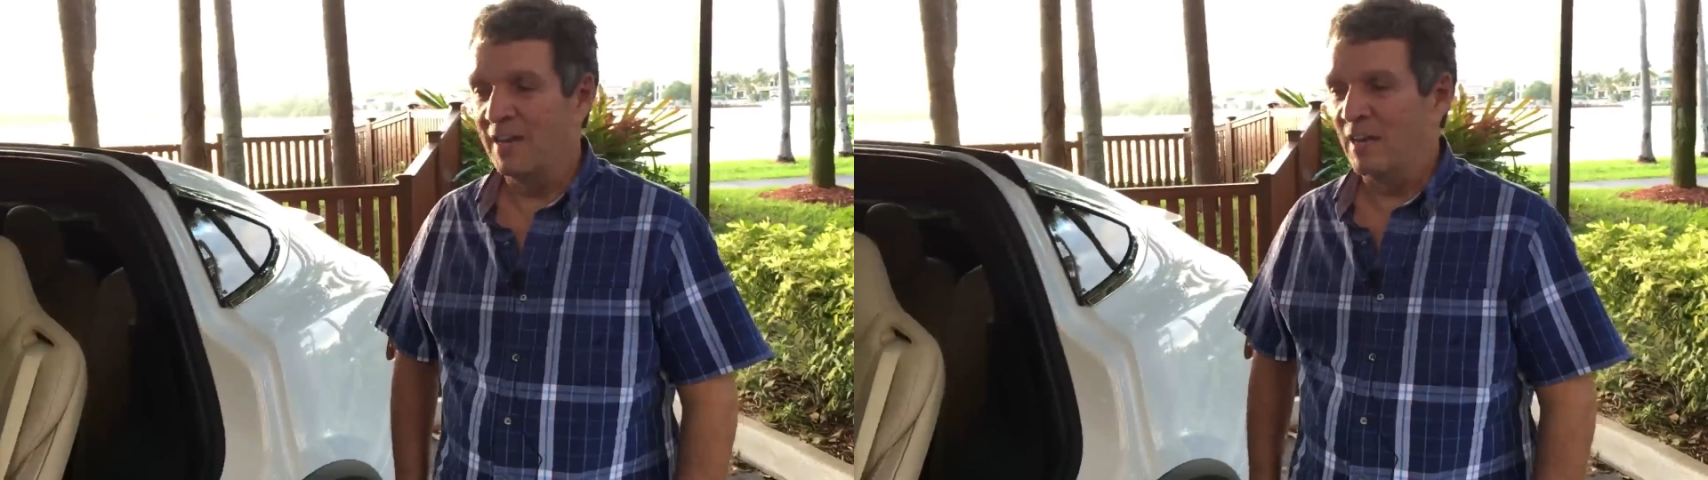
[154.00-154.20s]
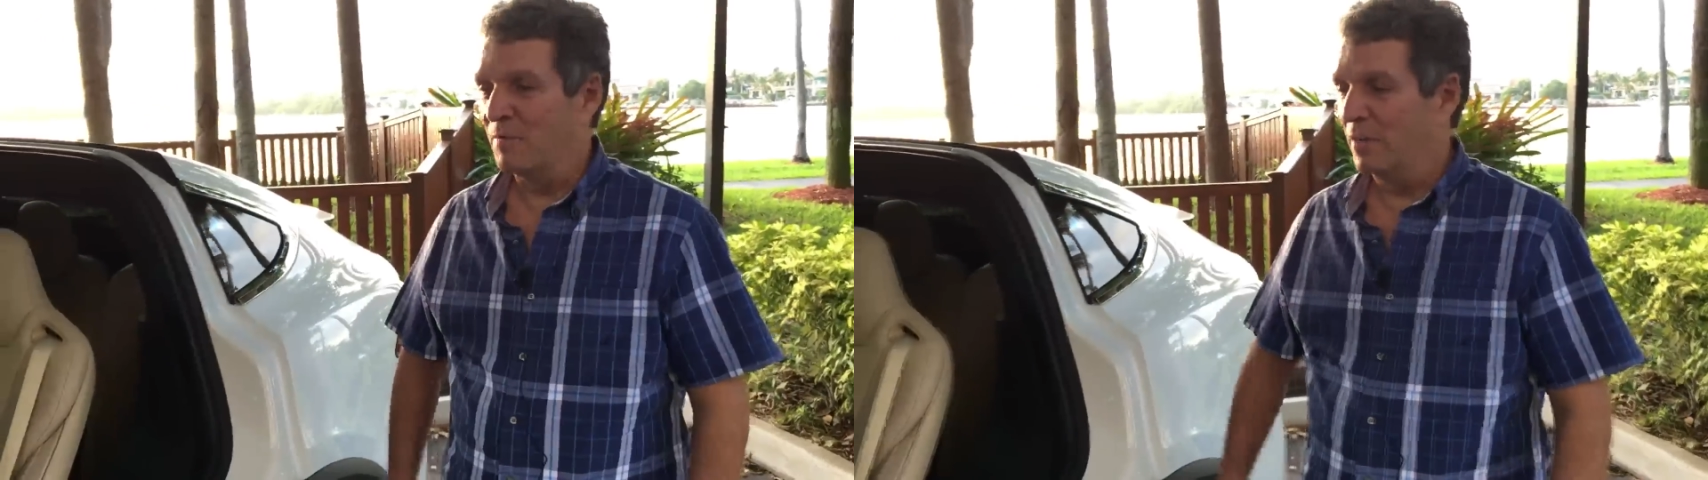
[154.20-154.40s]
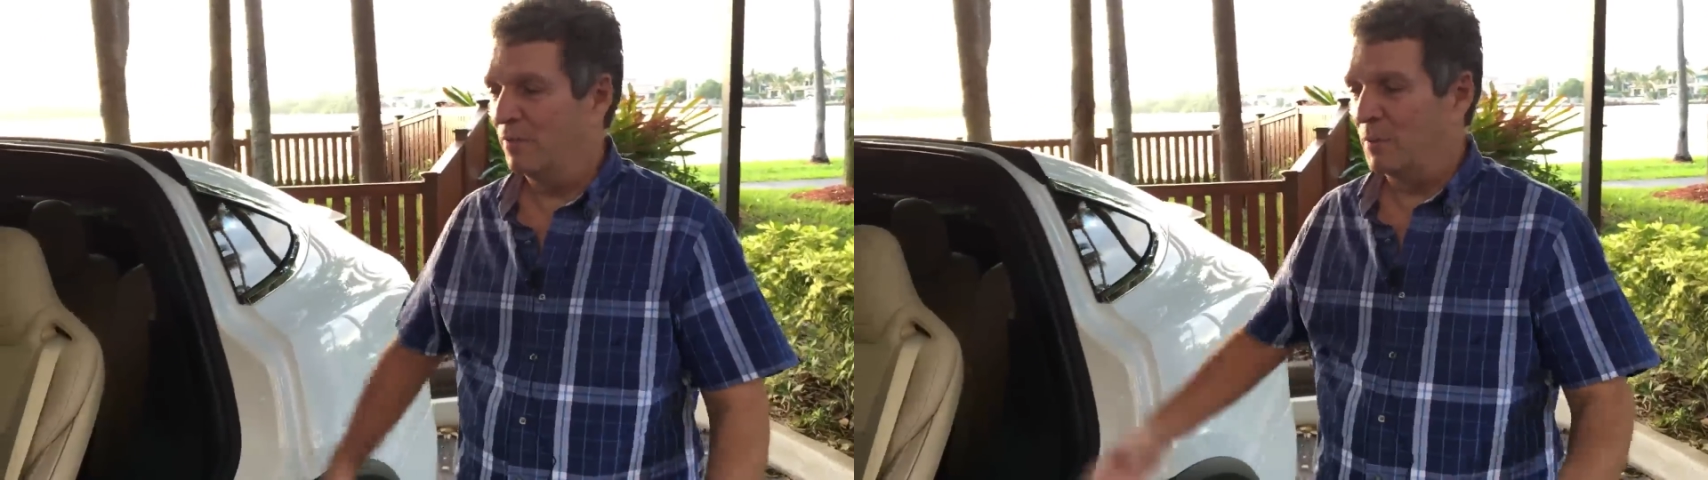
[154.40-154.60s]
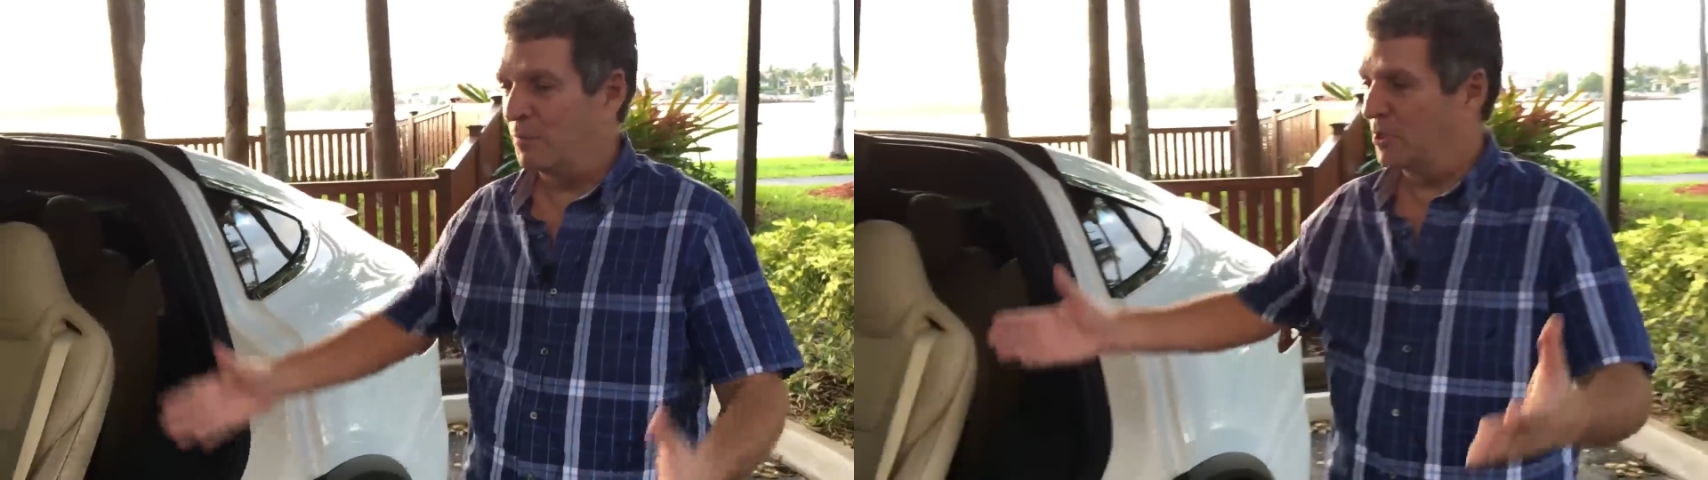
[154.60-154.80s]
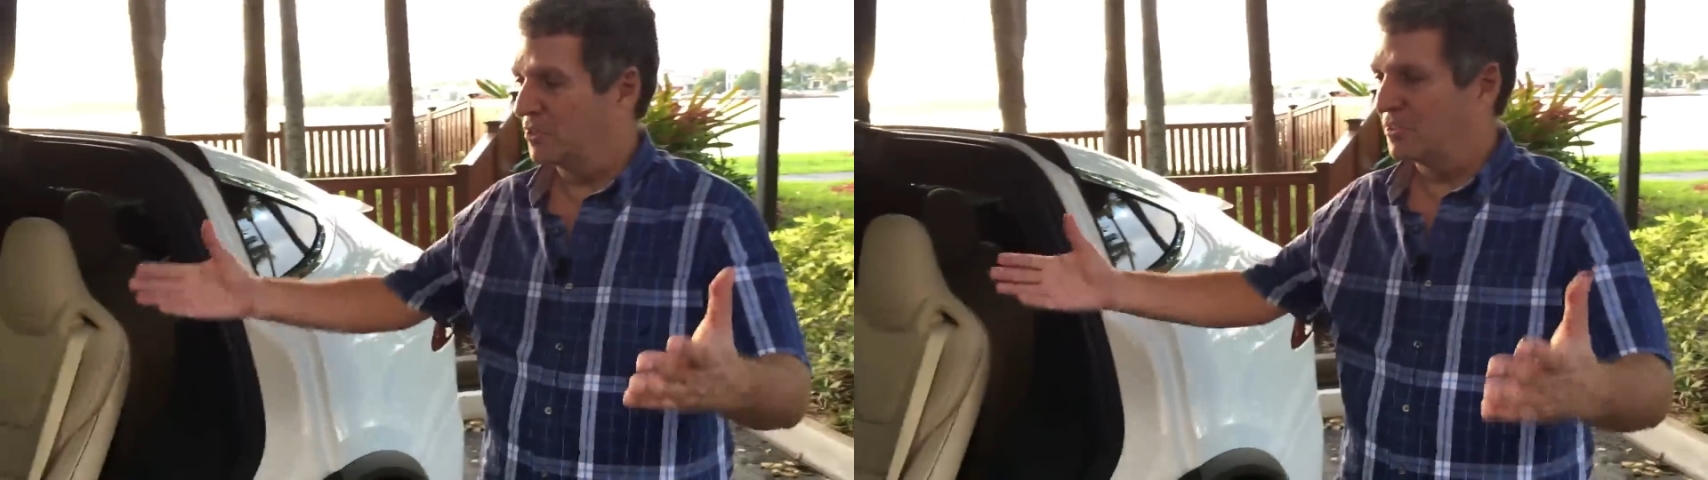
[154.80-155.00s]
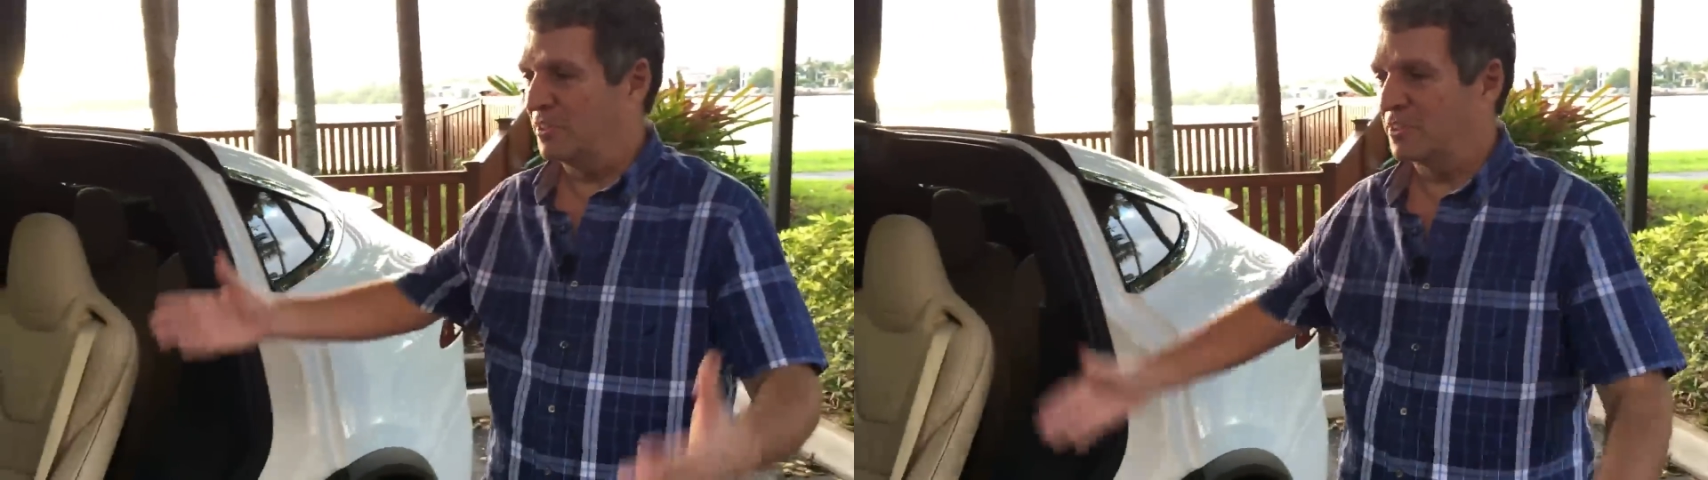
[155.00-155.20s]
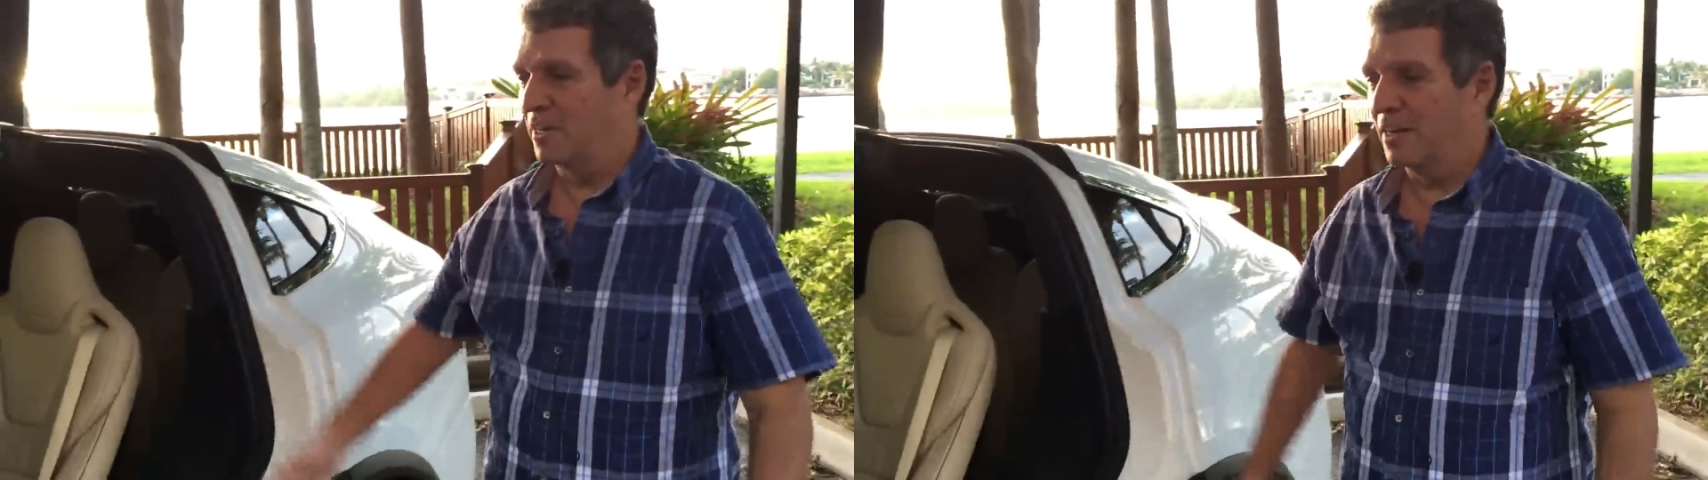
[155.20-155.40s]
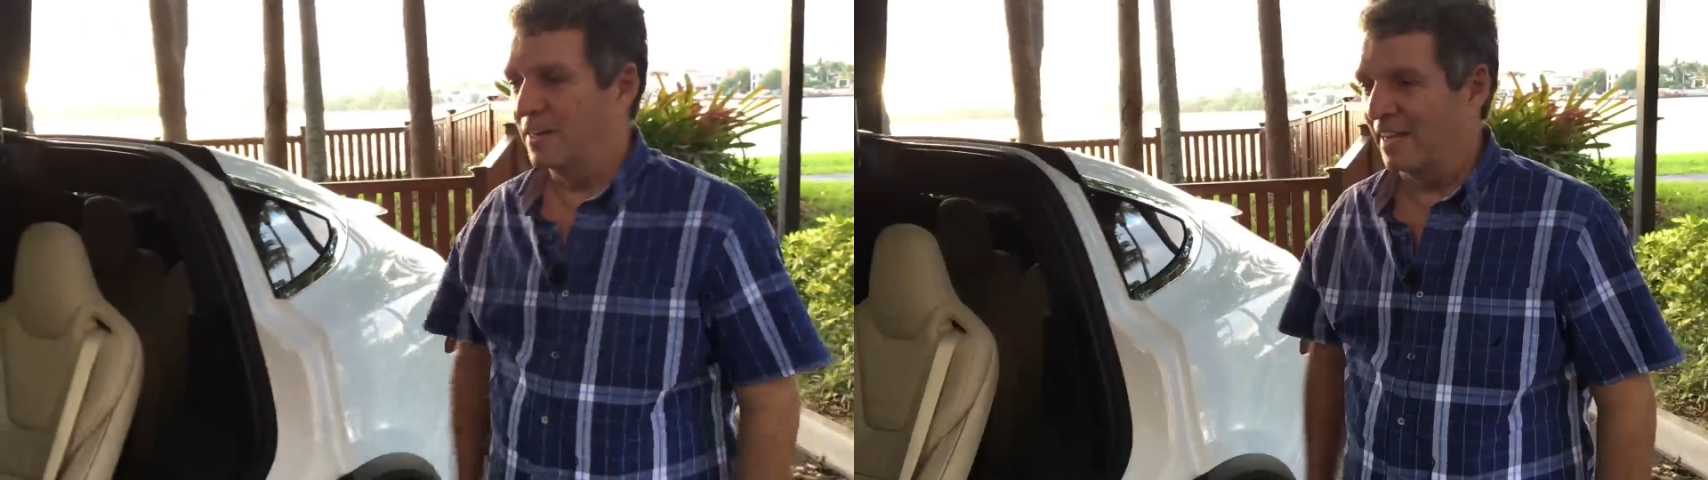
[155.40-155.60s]
I can't believe we purchased this
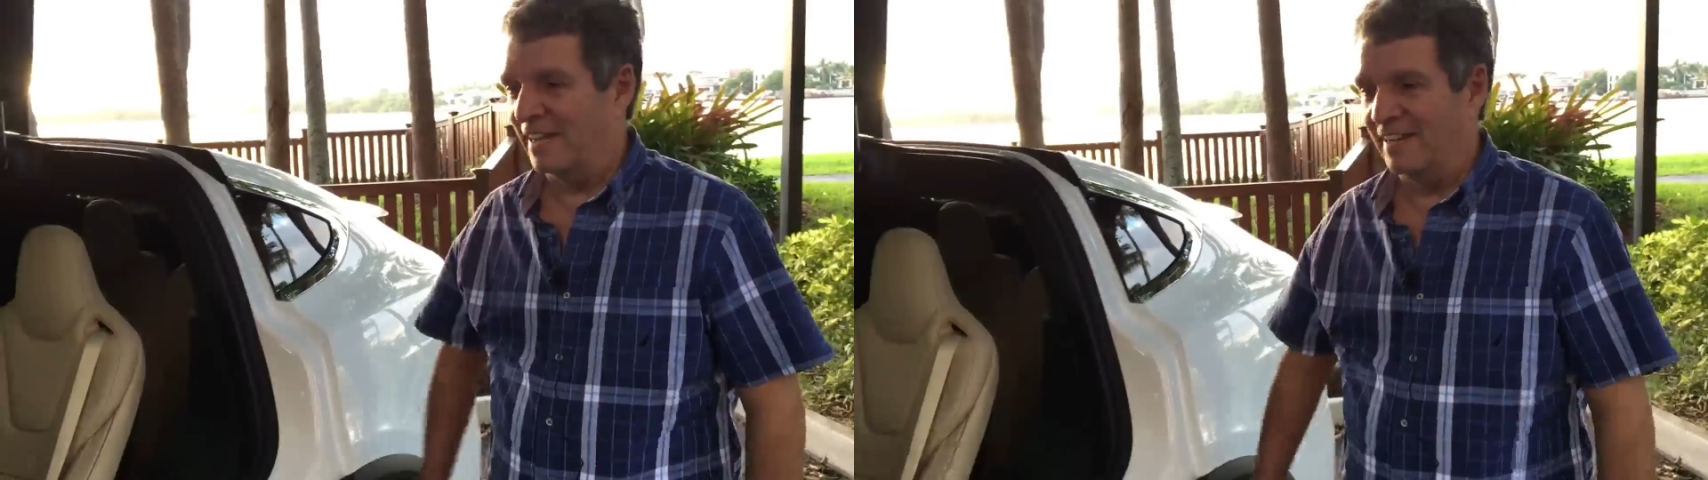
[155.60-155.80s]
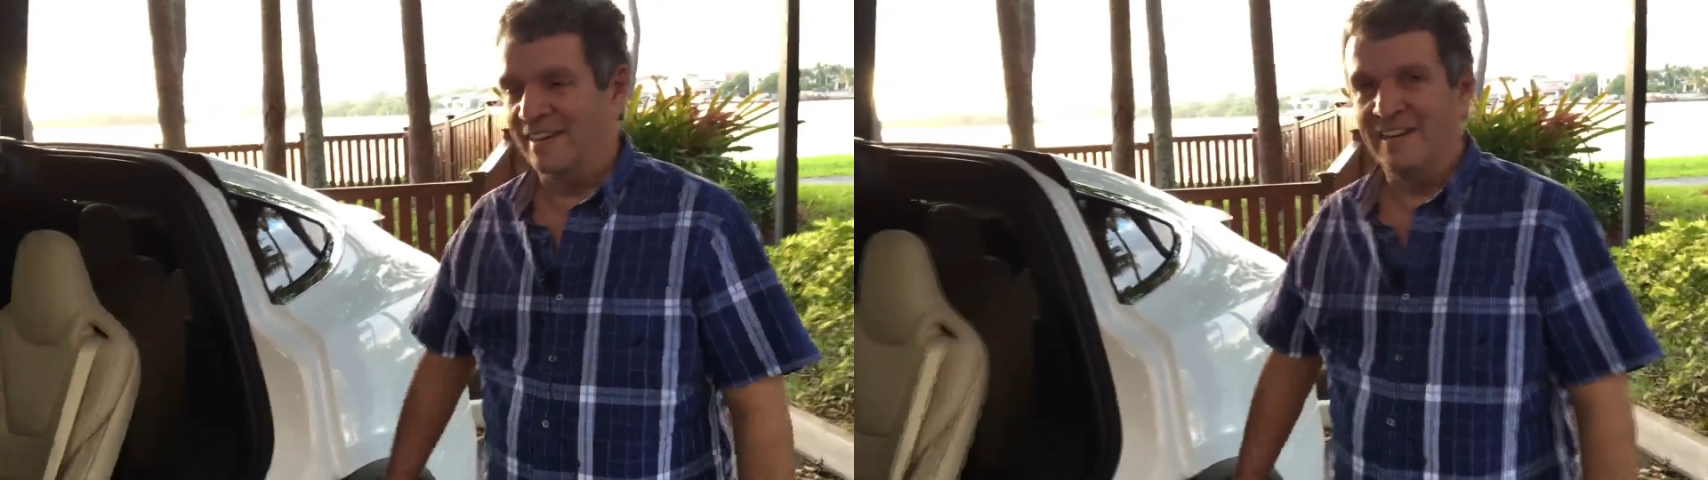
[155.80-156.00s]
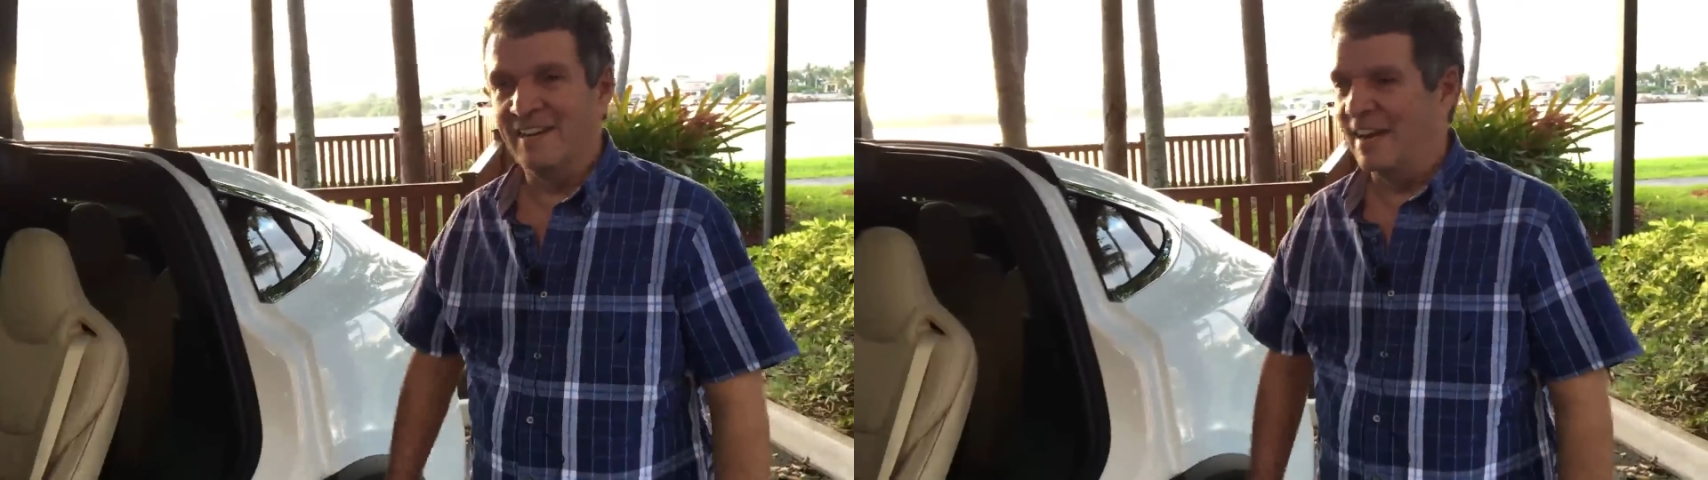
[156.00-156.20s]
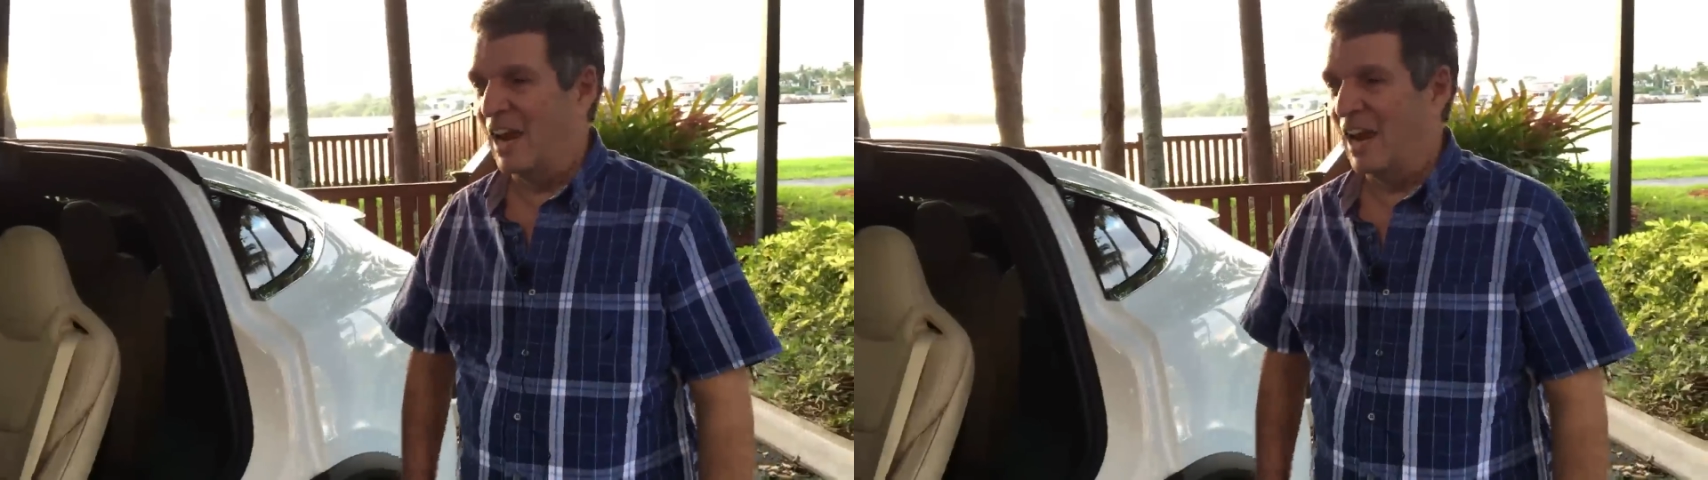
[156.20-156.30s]
car and